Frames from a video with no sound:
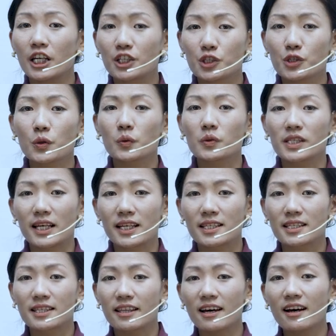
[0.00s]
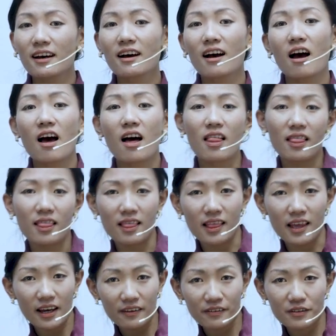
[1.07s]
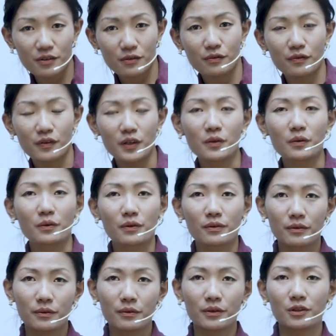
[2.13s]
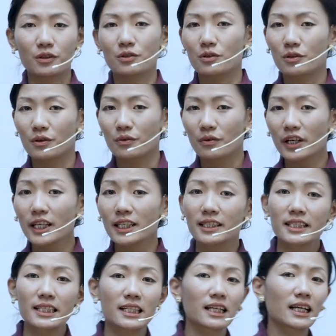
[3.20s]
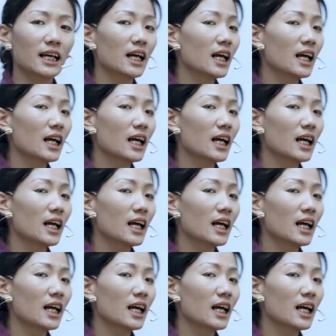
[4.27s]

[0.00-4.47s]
It shows us the left view. You're doing great.